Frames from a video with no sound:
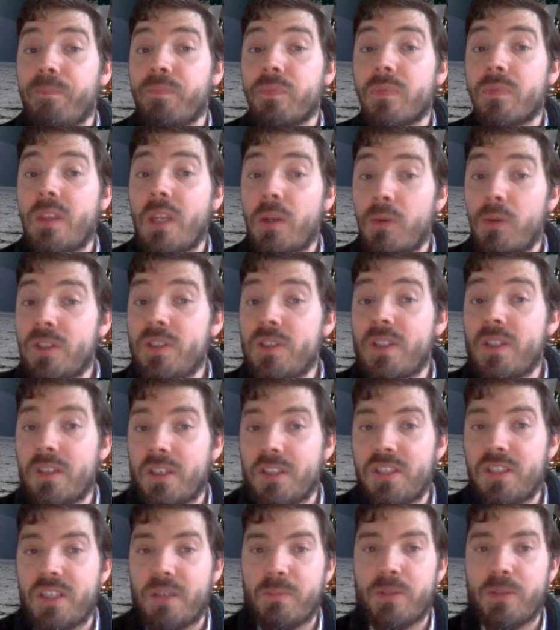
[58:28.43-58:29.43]
There isn't a
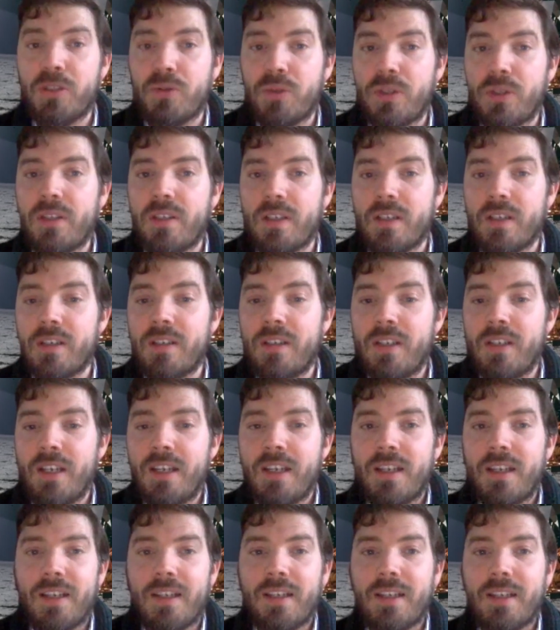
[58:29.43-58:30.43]
symmetry there.
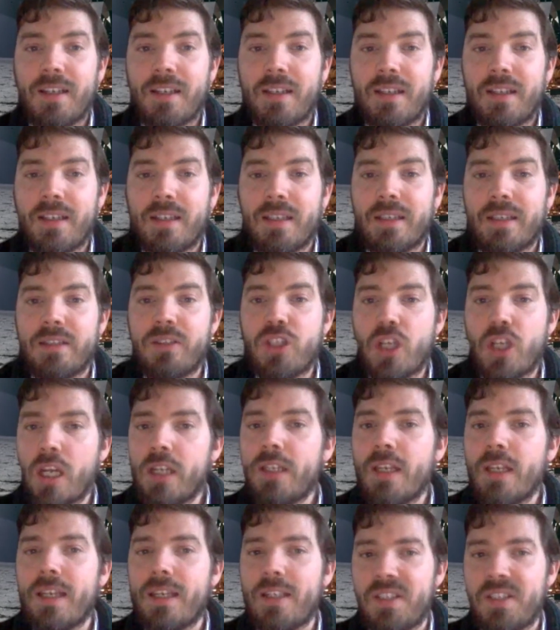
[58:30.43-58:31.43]

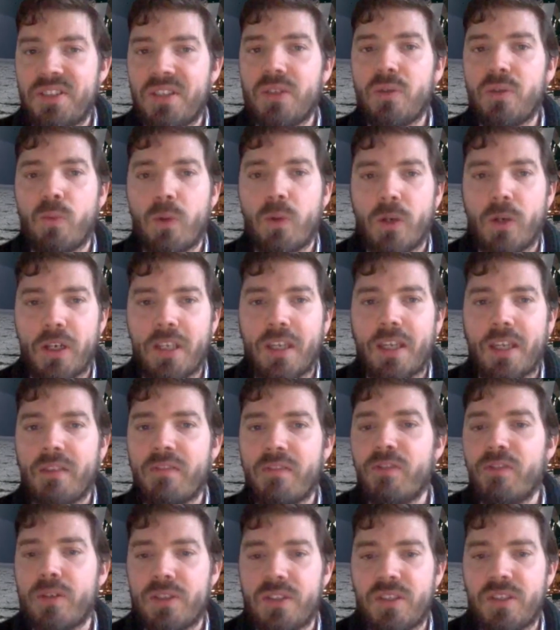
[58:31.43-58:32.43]
China isn't working,
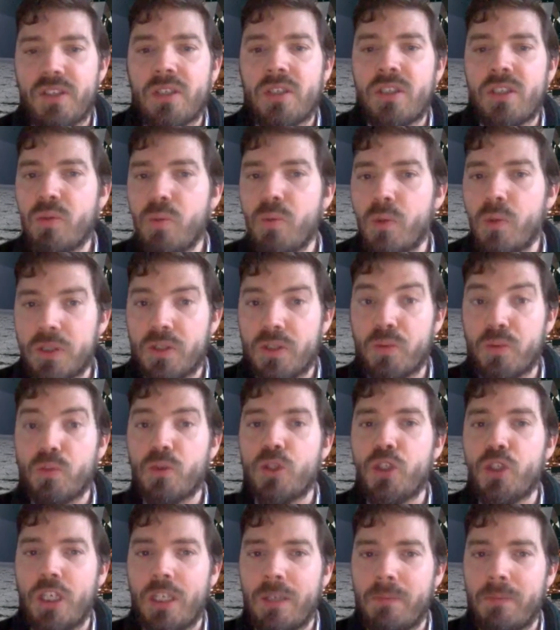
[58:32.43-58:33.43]
for instance, towards
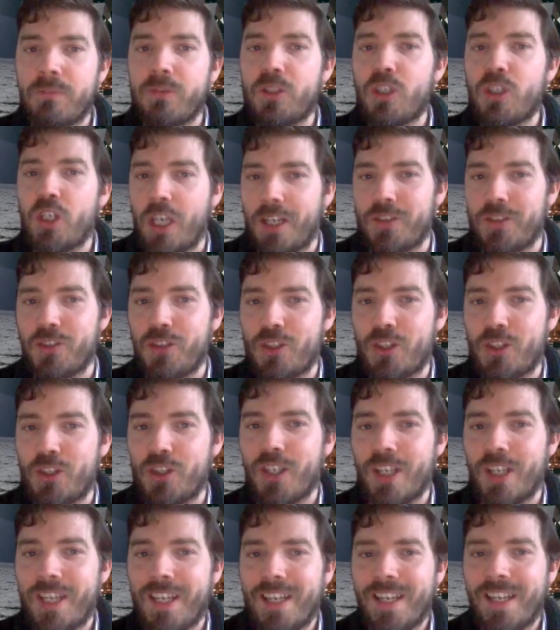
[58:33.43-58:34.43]
regime change
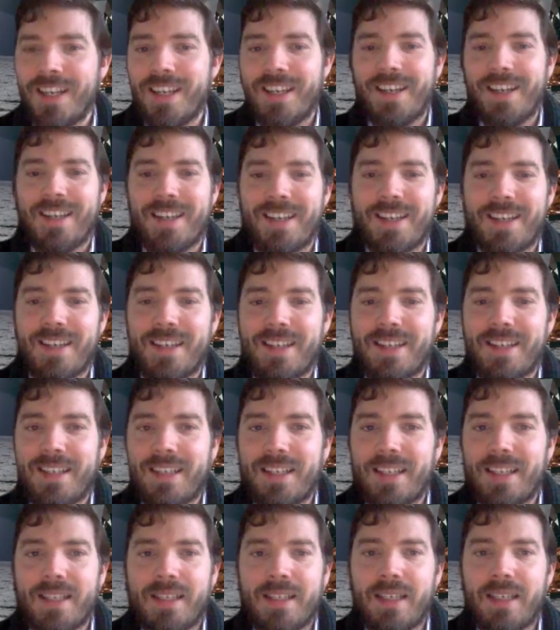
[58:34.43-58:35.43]

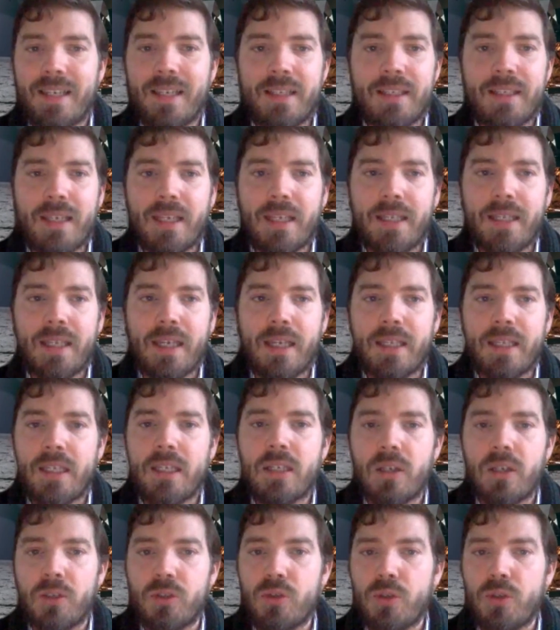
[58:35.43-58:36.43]
in any
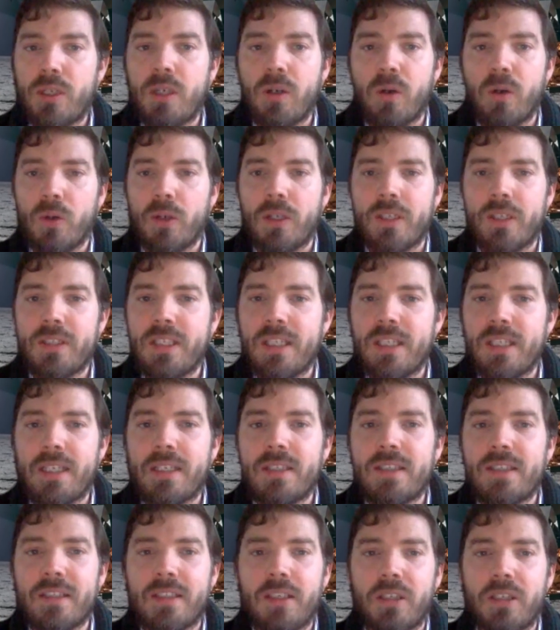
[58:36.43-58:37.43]
country, or
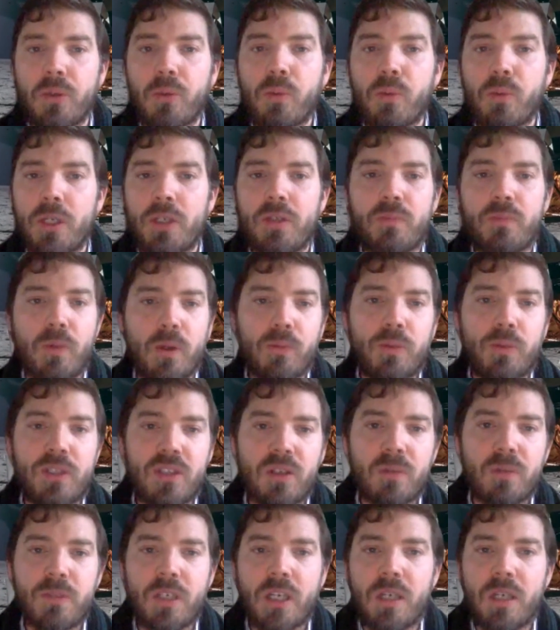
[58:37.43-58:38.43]
indeed, what we
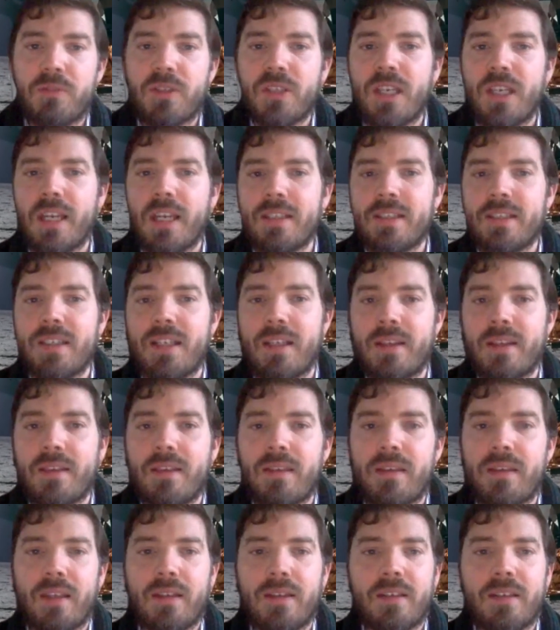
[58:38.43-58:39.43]
sometimes get in
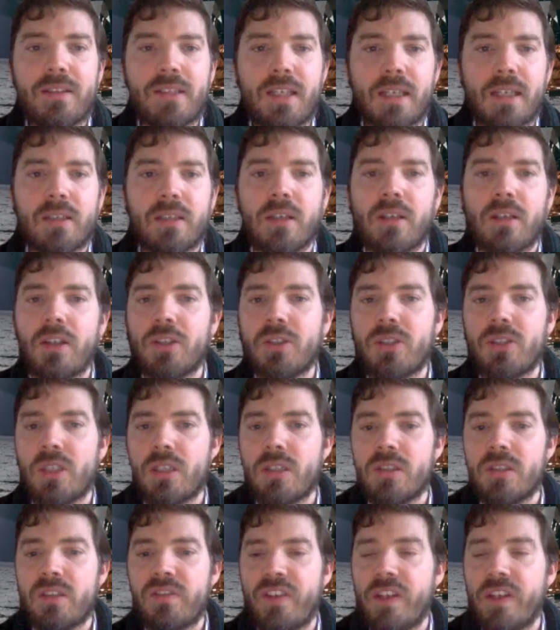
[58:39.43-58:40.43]
the
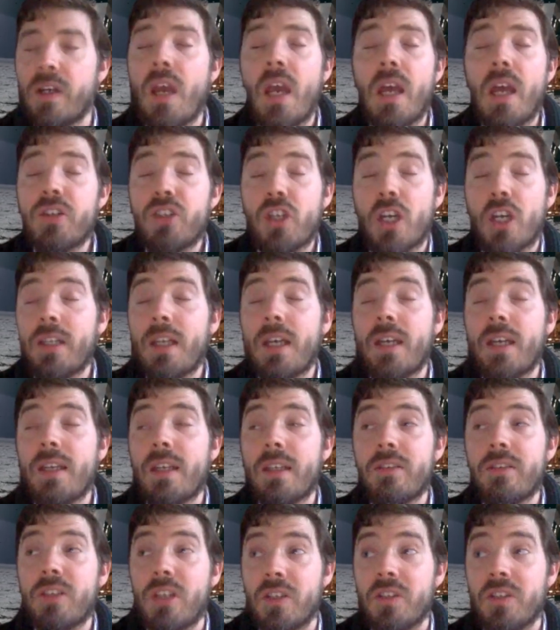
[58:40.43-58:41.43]
technological sphere. China
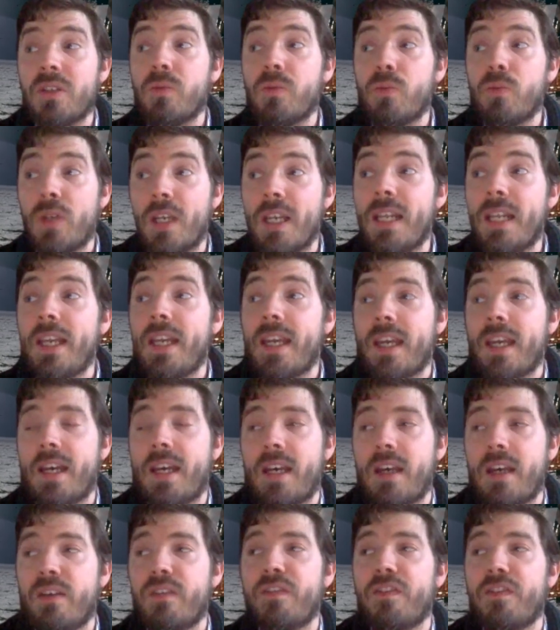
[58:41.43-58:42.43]
doesn't really
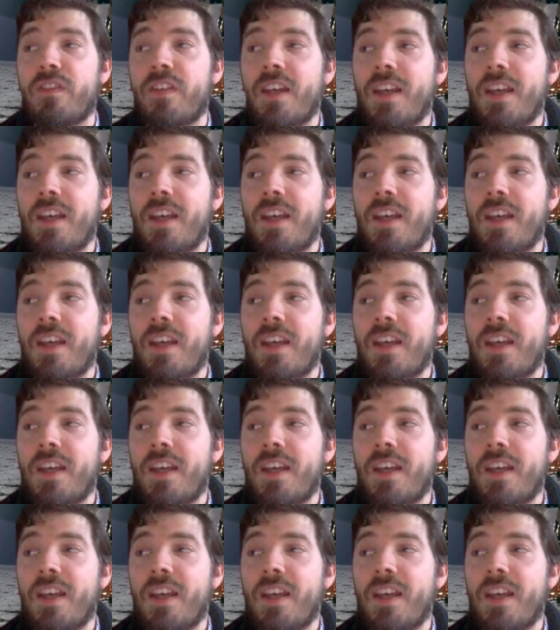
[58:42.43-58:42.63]
have